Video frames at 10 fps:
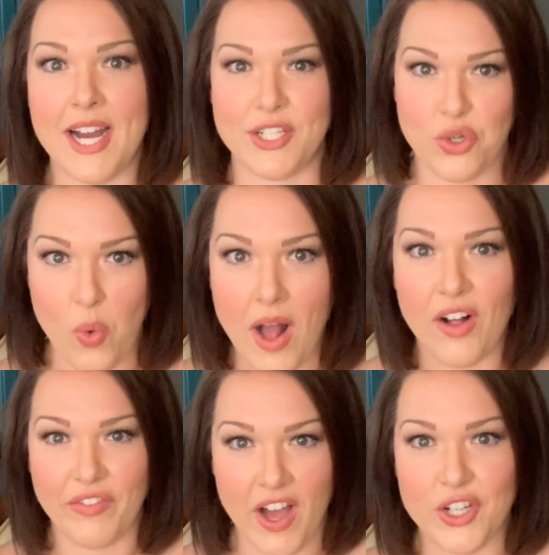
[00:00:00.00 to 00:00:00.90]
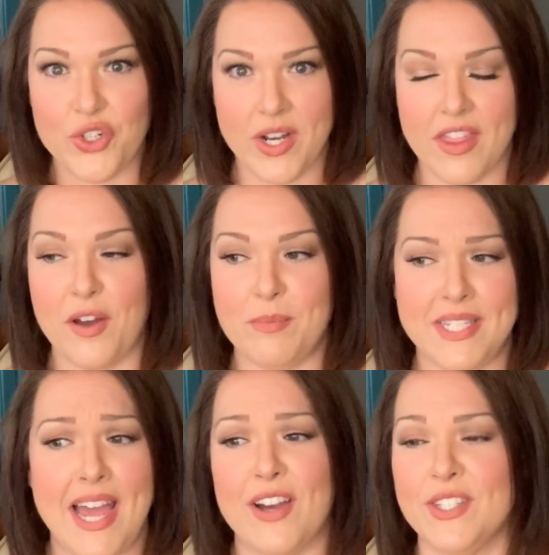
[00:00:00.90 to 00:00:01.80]
had 1,200
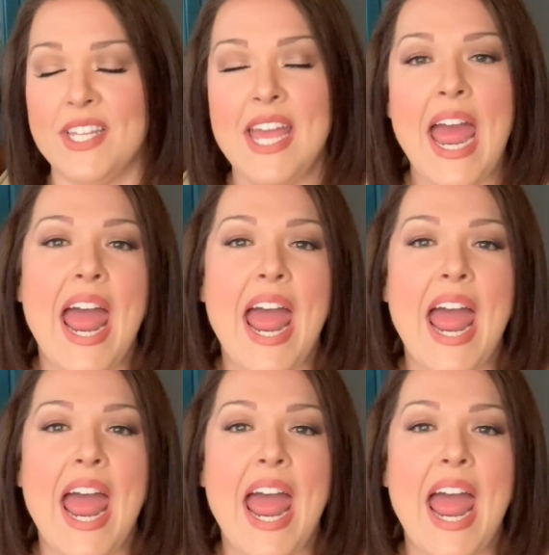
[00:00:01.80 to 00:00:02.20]
thumbs downs.